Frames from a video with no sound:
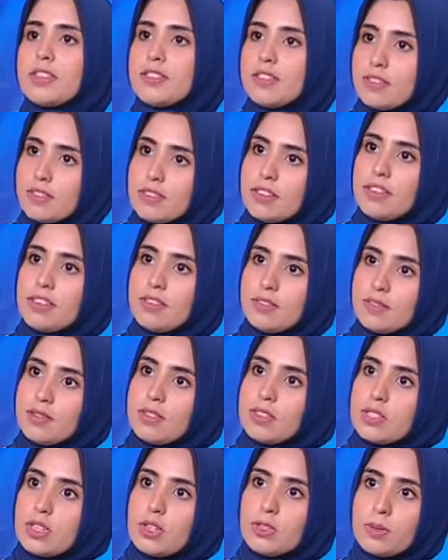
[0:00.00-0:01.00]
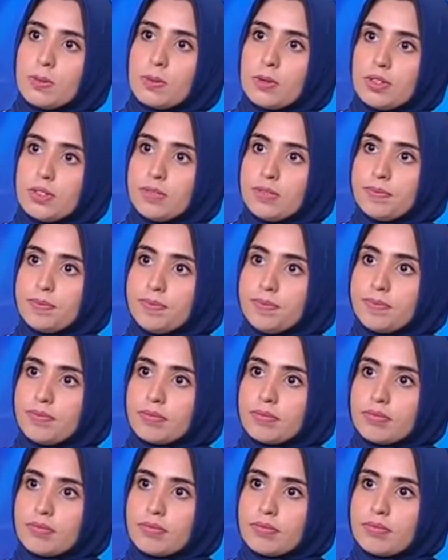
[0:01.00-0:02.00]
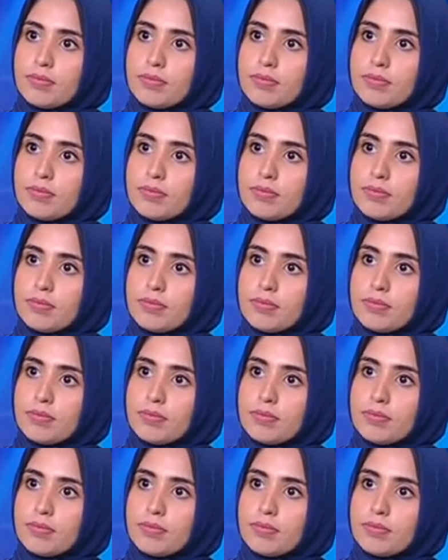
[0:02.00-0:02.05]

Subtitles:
is your great supporter in life?